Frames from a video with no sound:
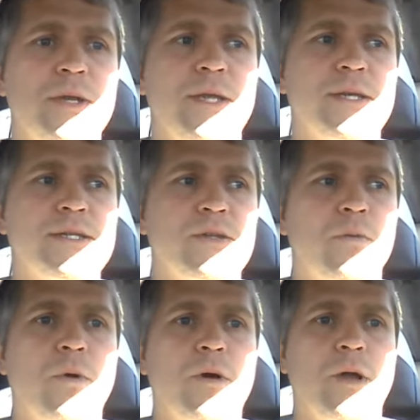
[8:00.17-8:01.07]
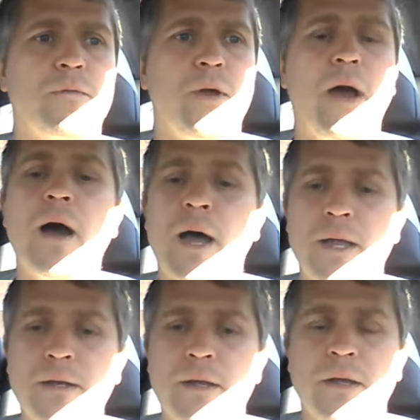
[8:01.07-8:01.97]
is the work of
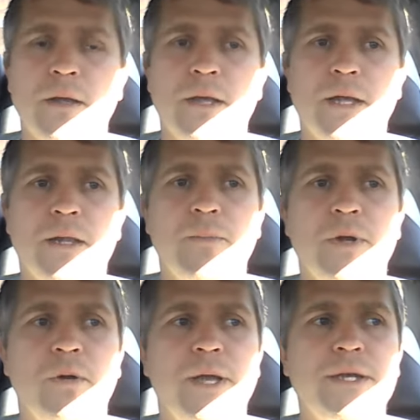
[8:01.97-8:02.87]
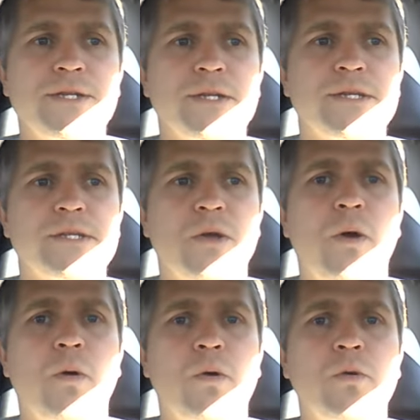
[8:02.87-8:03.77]
God in the Middle Ages,
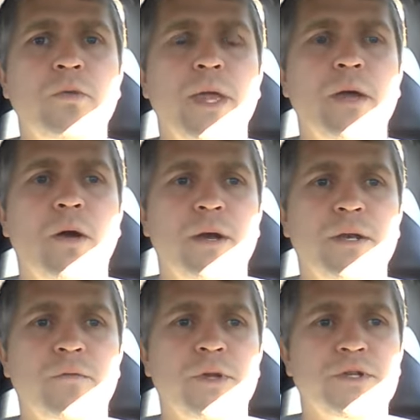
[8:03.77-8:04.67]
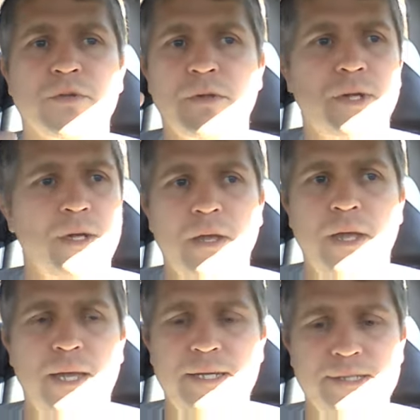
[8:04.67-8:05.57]
so who they are individually
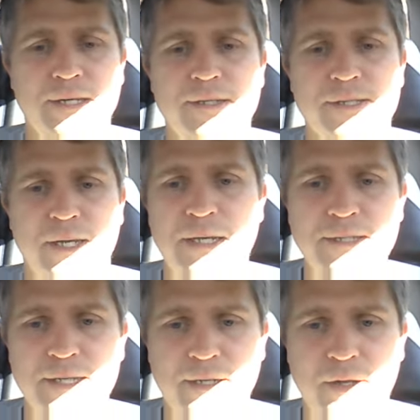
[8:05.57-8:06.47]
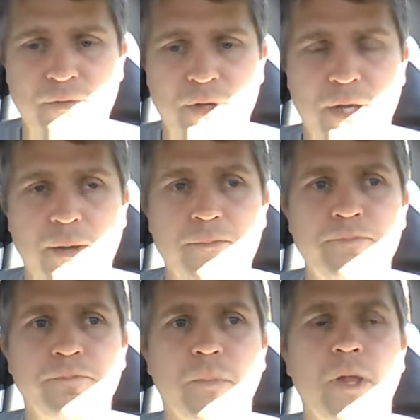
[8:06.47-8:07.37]
is insignificant.
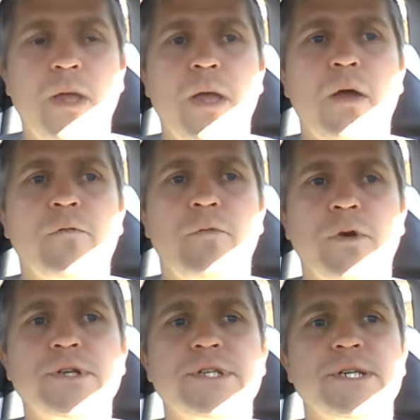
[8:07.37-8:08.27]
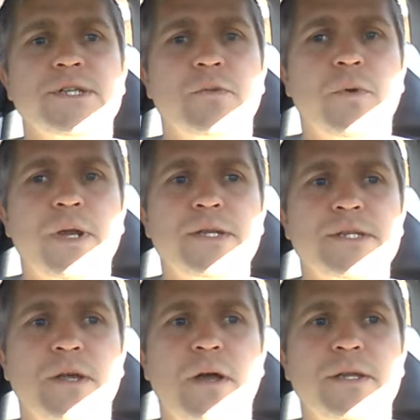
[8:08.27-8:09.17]
Versus the
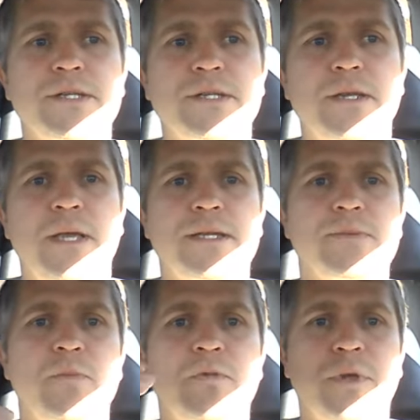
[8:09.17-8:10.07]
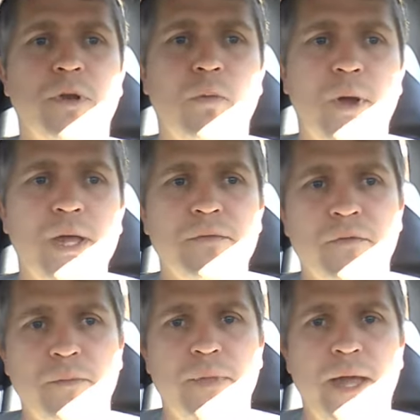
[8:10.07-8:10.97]
Renaissance, it's moving away
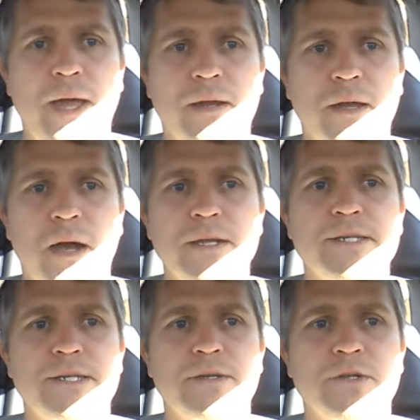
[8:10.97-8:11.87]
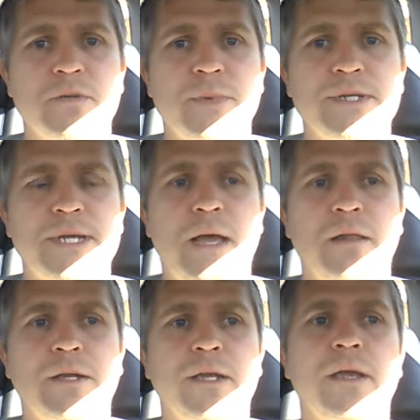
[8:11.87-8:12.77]
from that God-centered
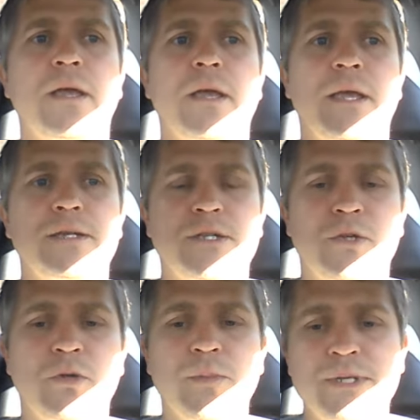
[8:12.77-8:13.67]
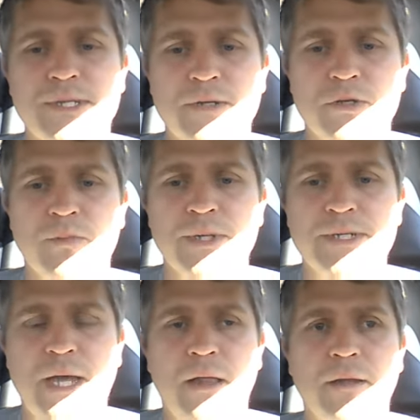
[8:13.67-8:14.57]
mentality into human-centered
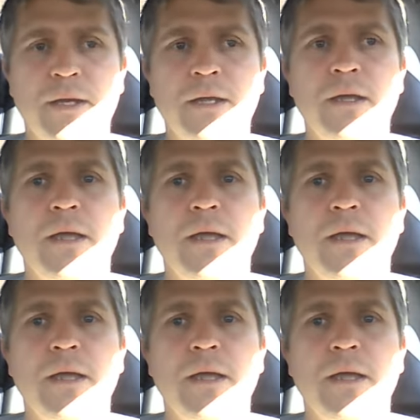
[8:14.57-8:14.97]
mentality,